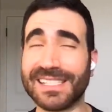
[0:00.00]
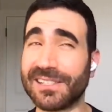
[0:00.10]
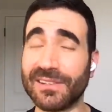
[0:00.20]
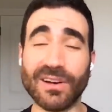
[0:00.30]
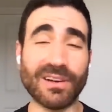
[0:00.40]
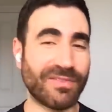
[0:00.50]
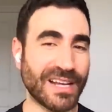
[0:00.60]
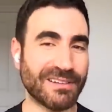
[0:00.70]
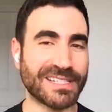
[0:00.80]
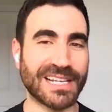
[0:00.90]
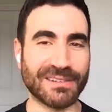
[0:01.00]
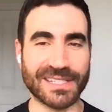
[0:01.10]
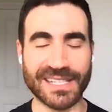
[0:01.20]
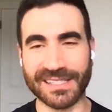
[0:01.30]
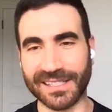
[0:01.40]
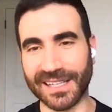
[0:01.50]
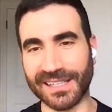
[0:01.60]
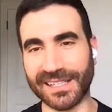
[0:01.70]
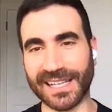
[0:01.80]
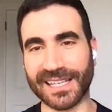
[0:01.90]
It's not a fairy tale. It doesn't go
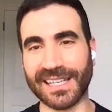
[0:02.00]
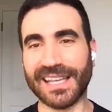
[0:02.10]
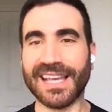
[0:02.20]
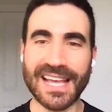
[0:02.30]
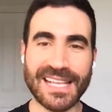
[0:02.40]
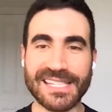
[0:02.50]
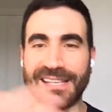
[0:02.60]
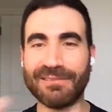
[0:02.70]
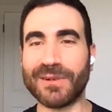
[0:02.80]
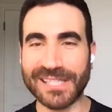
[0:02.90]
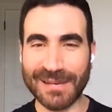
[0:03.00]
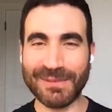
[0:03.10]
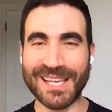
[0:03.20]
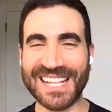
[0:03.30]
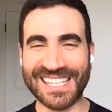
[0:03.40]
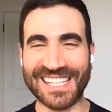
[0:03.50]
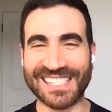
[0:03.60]
like, and here's everyone's happy ending.